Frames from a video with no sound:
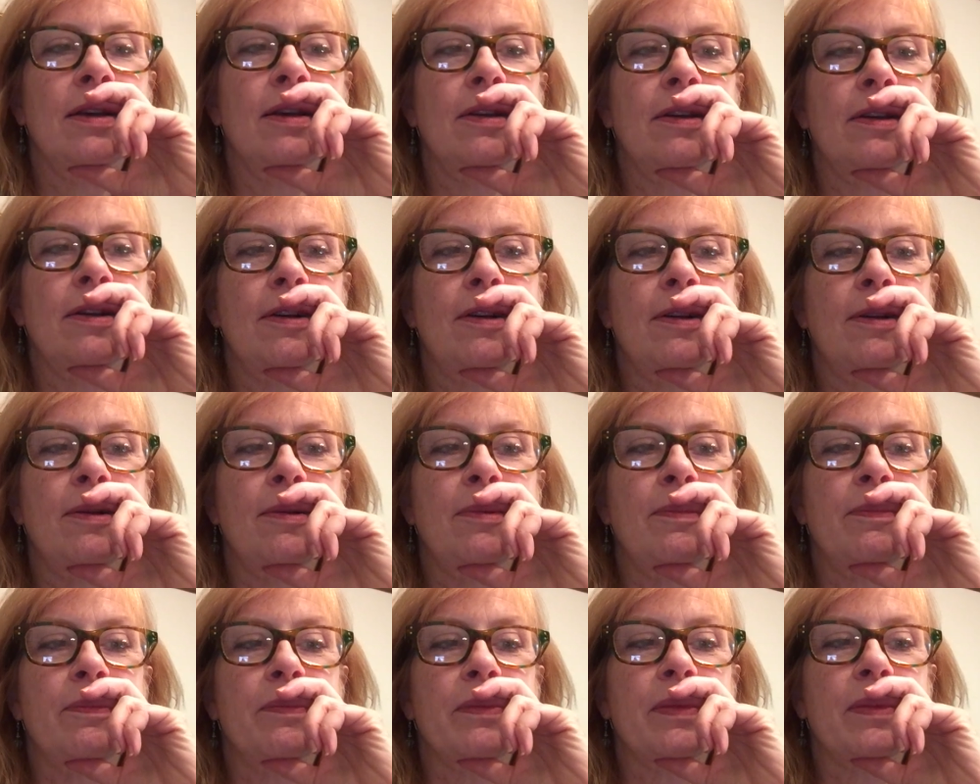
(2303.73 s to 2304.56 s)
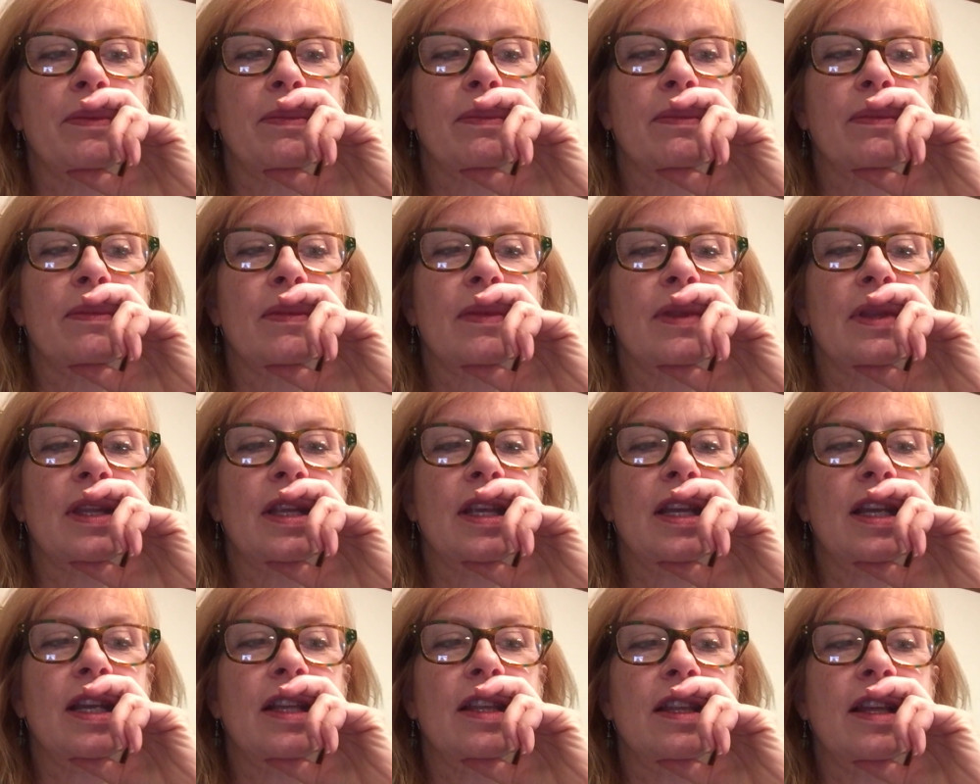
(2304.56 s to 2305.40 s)

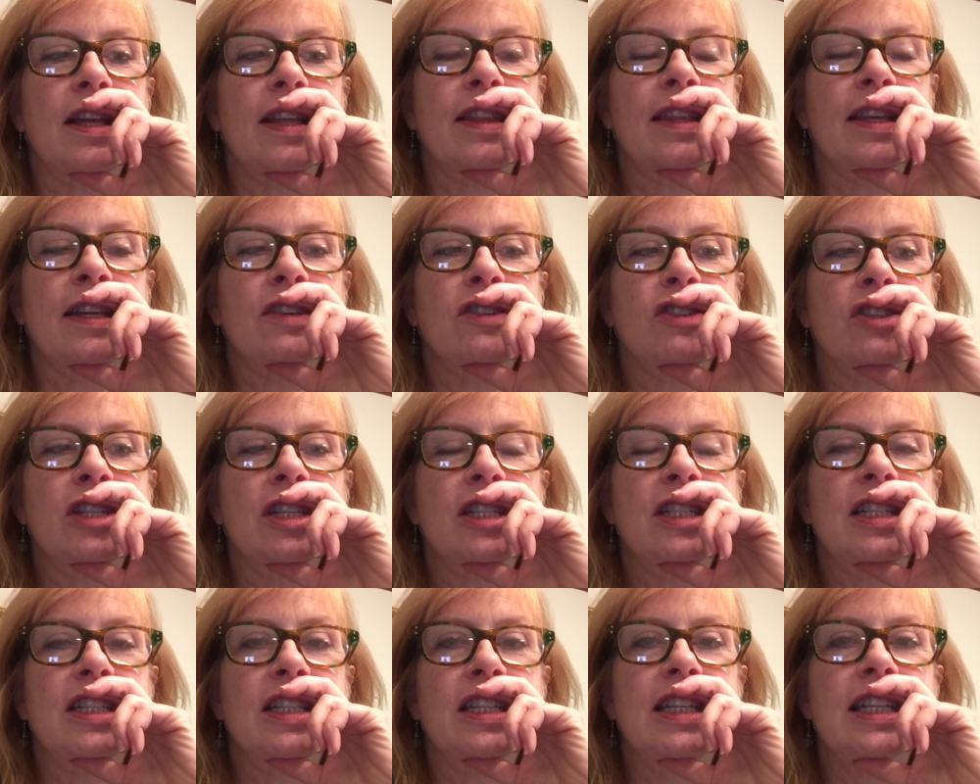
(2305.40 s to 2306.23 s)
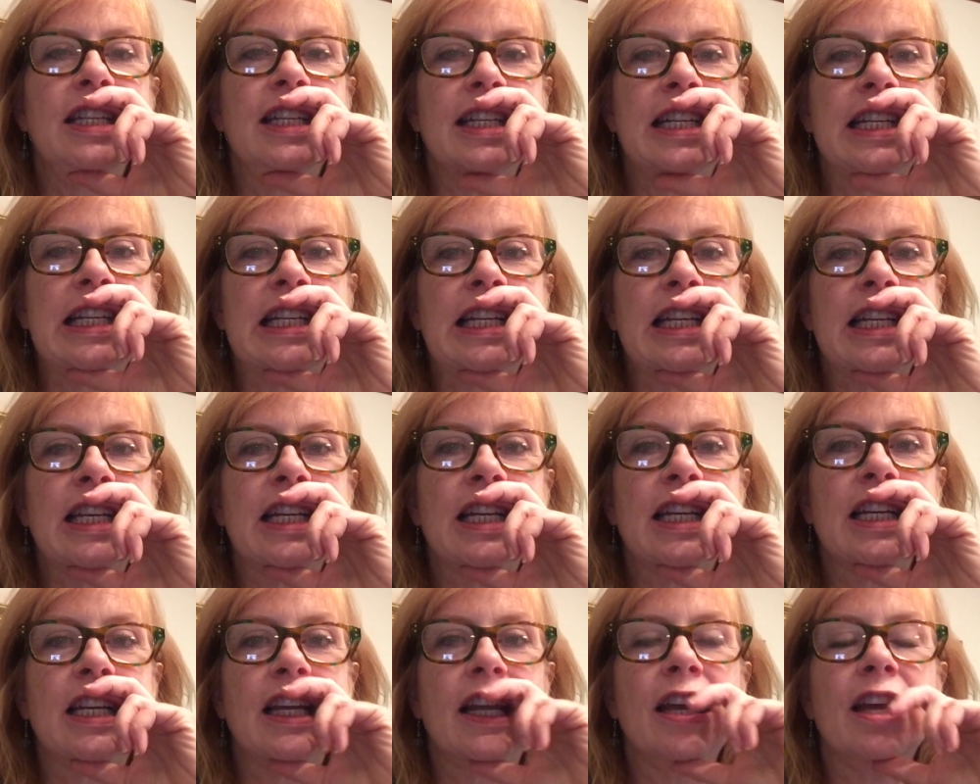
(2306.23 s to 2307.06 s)
I think she did knitting,
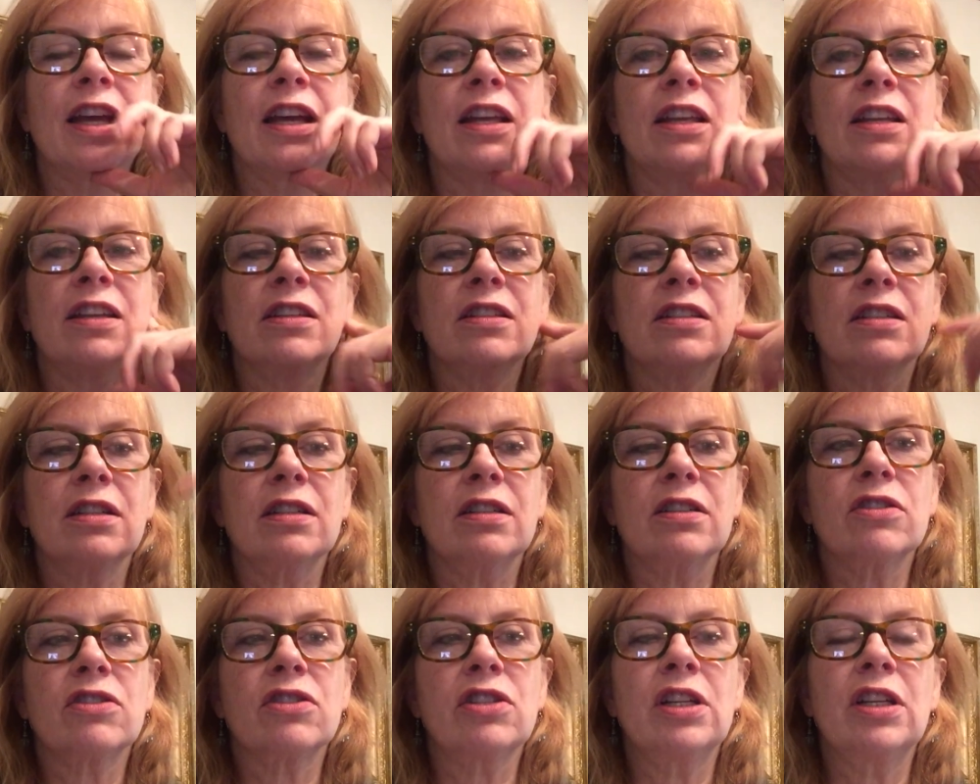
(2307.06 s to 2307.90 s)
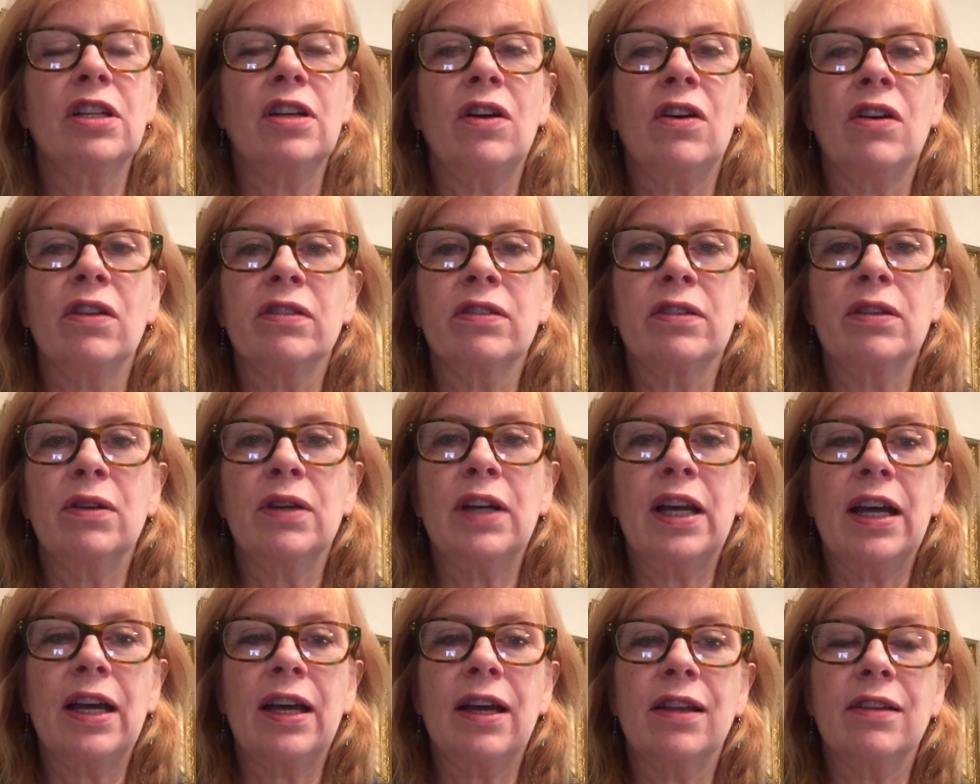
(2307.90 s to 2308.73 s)
and she also
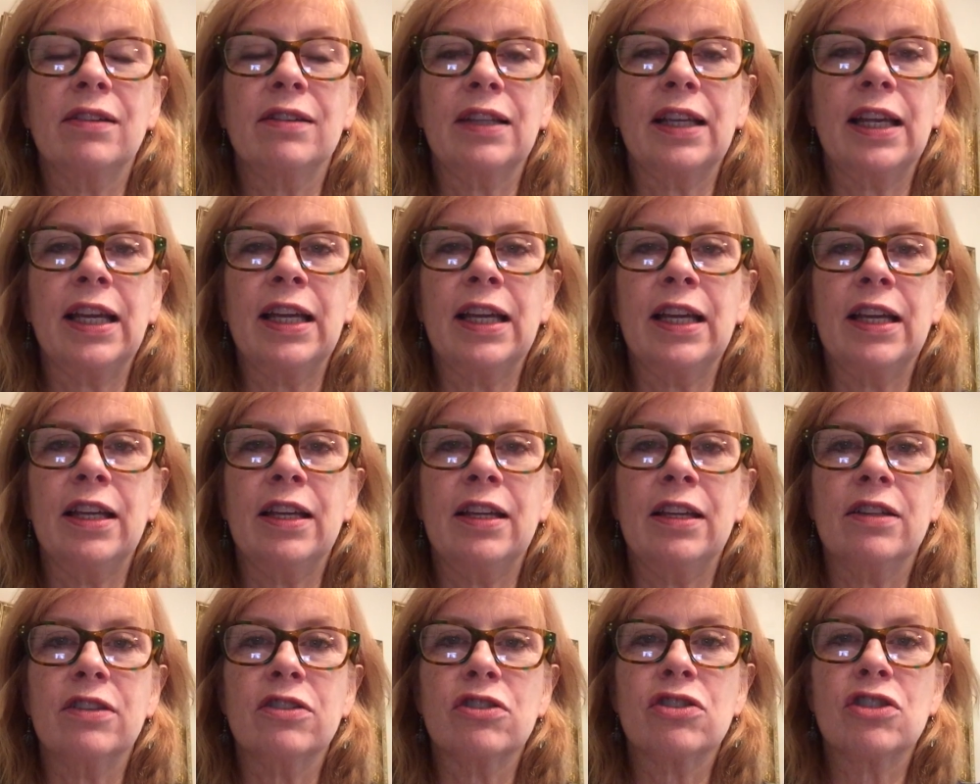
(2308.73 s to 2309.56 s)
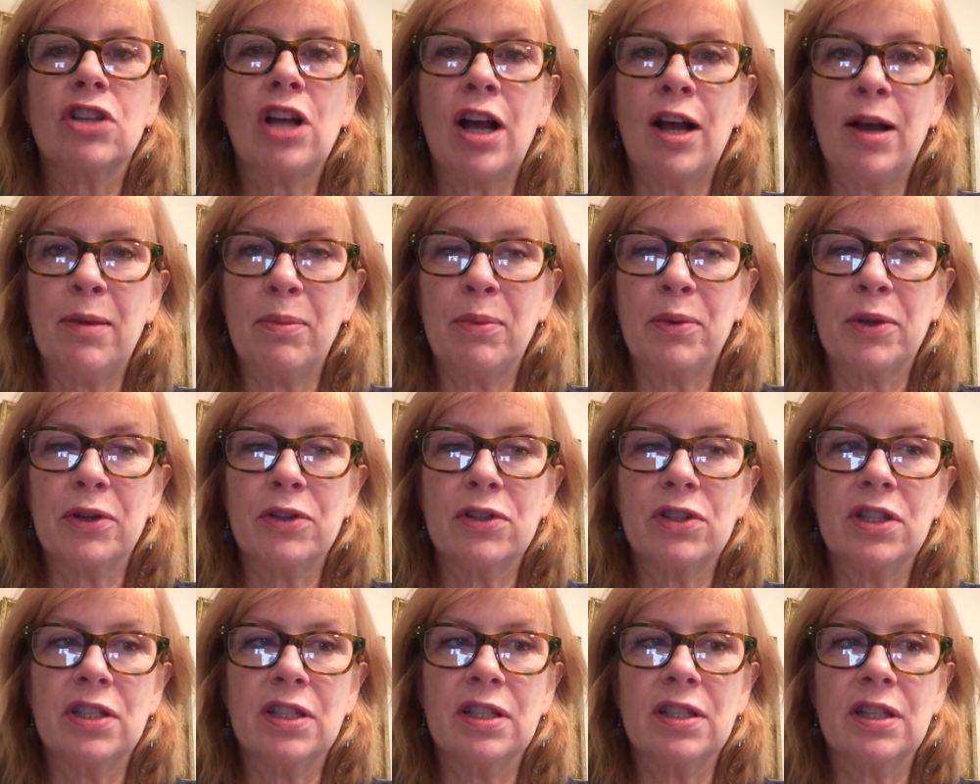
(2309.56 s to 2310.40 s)
has a shop where
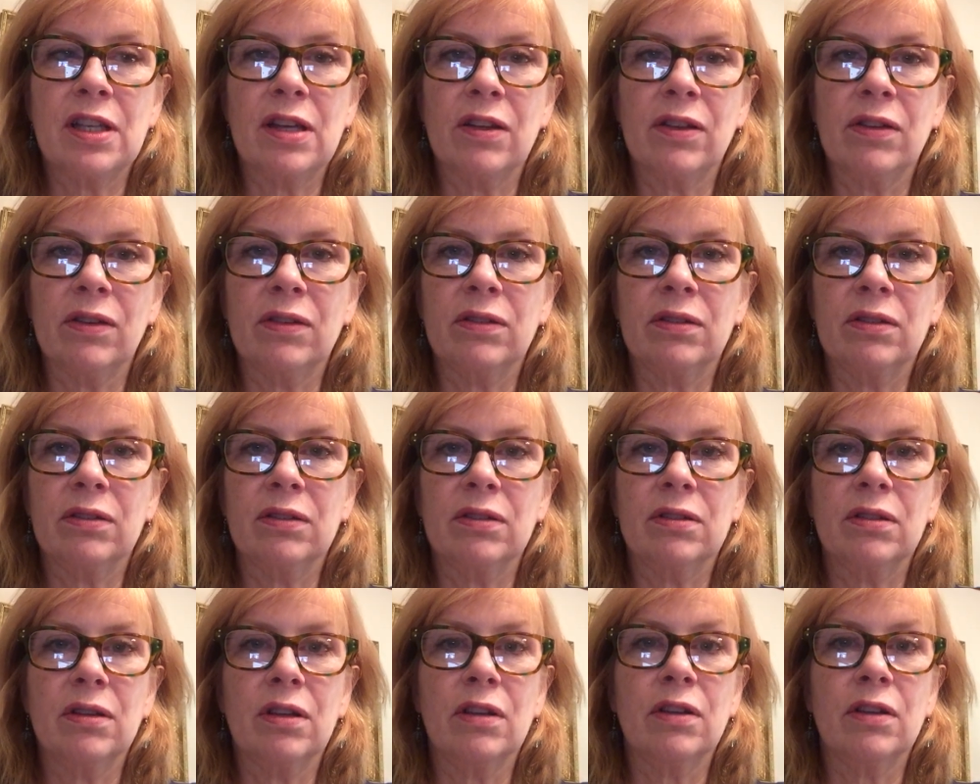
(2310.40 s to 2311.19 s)
she sells